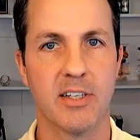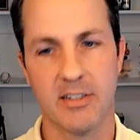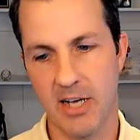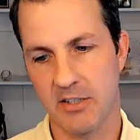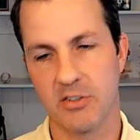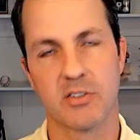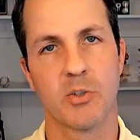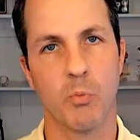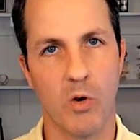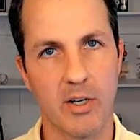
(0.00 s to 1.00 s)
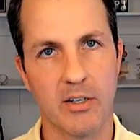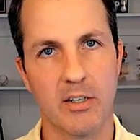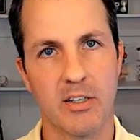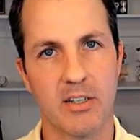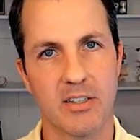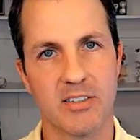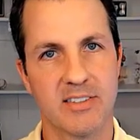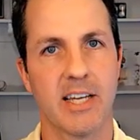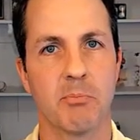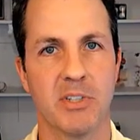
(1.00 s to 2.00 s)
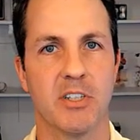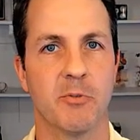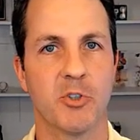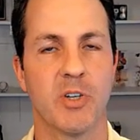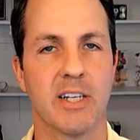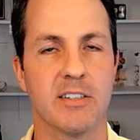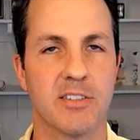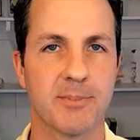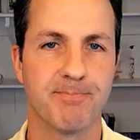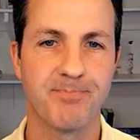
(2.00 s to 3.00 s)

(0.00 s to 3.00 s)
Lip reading: not just to one segment of trades.